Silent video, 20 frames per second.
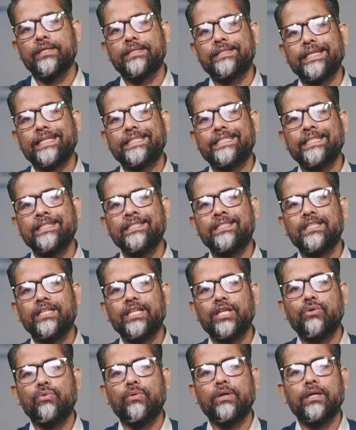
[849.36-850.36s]
Sessions
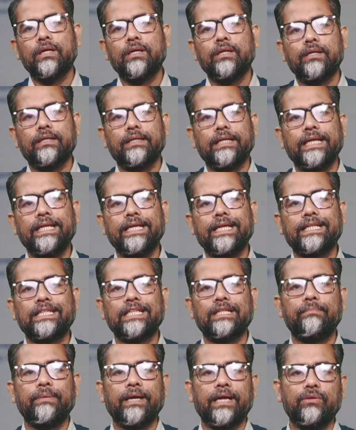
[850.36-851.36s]
require
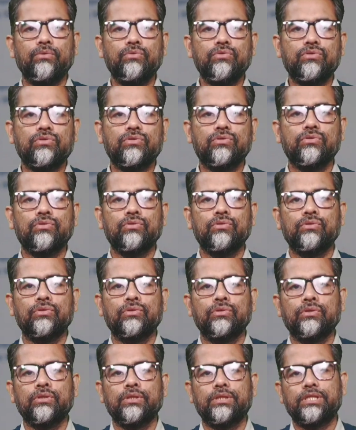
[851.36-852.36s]
dedicated venues,
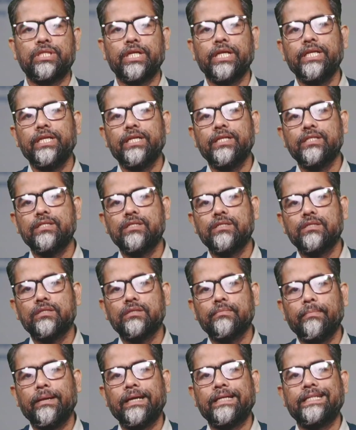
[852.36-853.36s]
trainers,
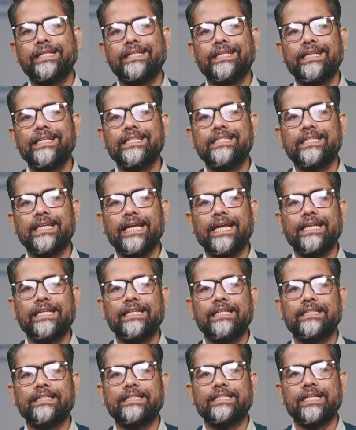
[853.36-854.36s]
materials,
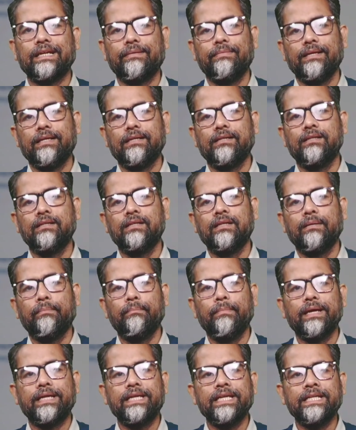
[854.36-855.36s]
and travel,
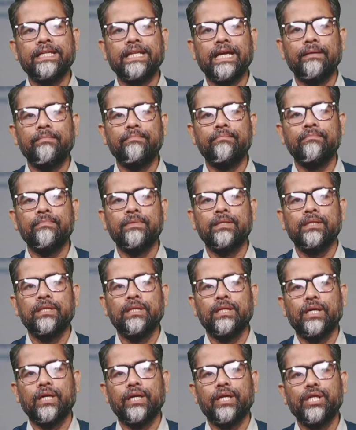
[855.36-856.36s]
making them
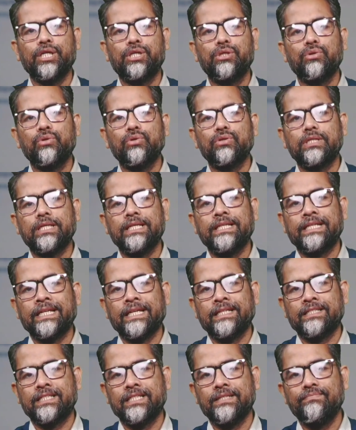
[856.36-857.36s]
resource
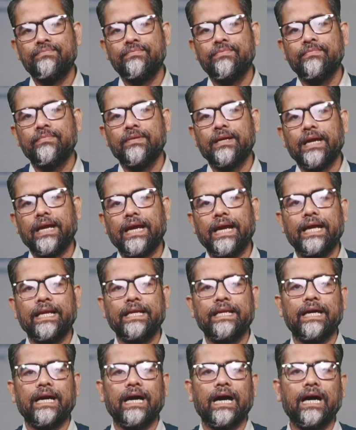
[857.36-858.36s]
intensive
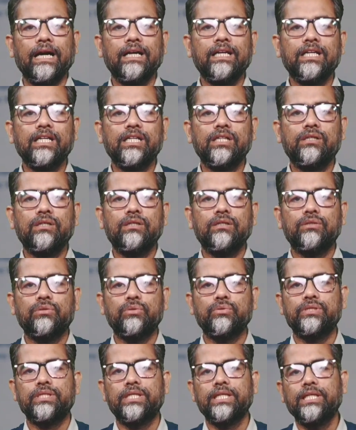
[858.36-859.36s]
and harder
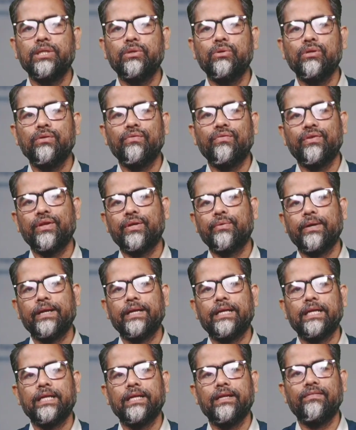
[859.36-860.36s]
to schedule
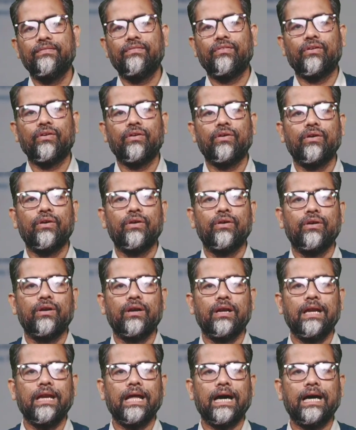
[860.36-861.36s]
frequently for
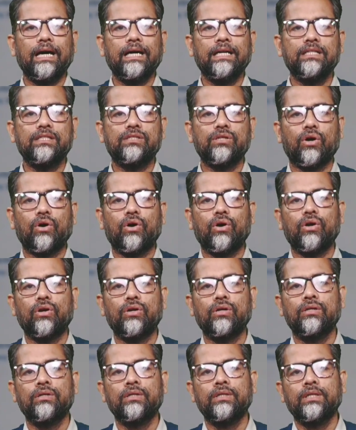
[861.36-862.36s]
large
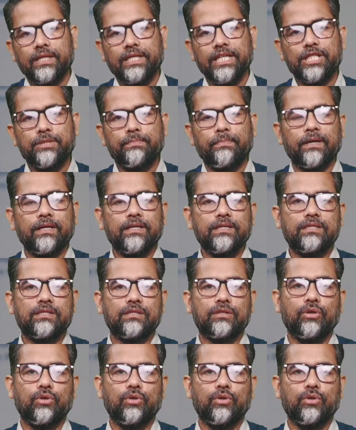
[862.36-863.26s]
or dispersed